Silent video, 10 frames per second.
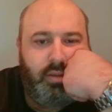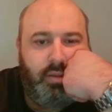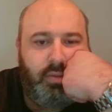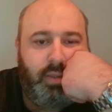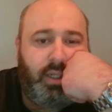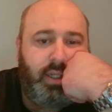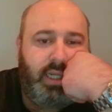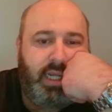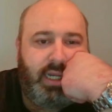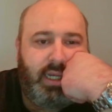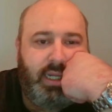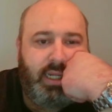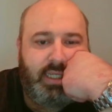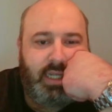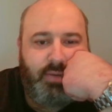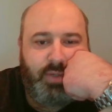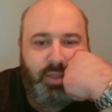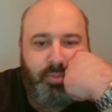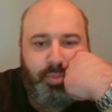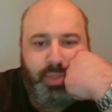Well, he can take with
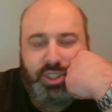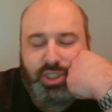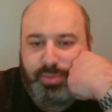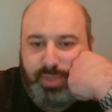the bishop,